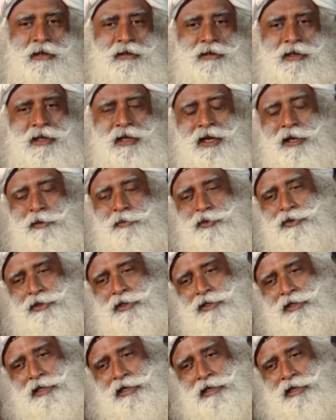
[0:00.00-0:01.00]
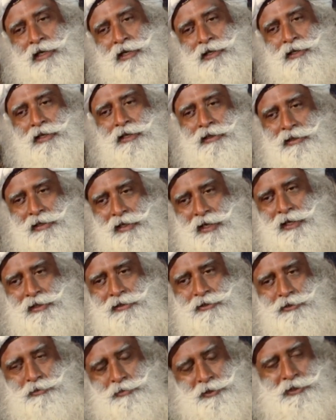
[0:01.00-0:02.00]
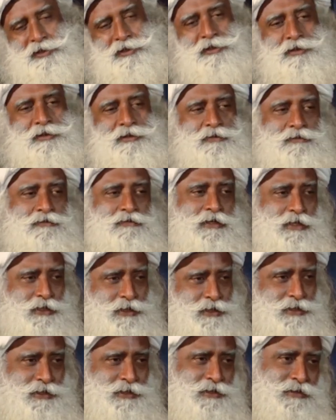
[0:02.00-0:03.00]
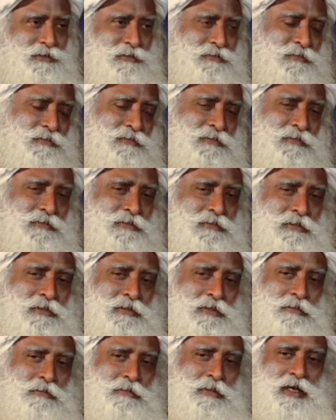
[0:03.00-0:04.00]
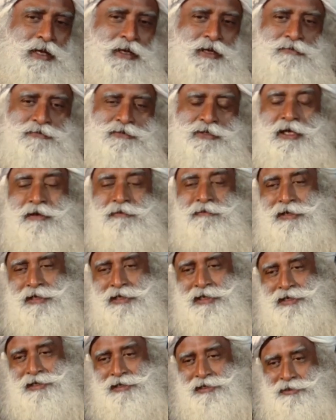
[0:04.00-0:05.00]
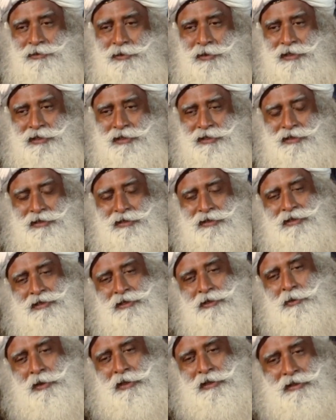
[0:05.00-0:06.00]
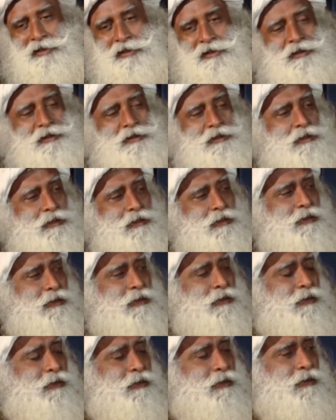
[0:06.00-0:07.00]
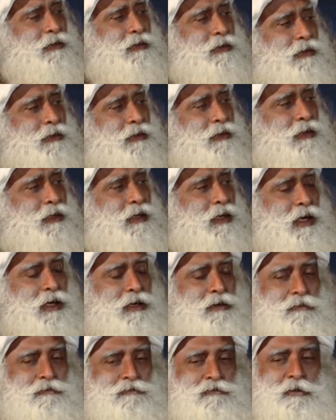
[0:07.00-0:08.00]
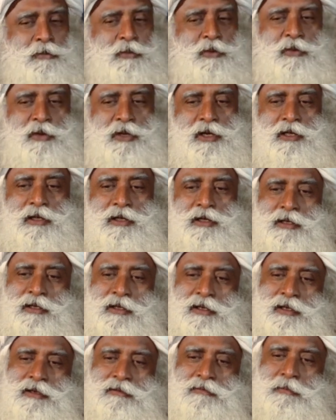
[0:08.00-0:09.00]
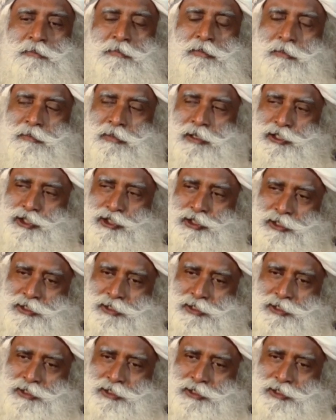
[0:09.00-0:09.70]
Then I put a deadline, it has to be finished by end of January in 2020 and February we published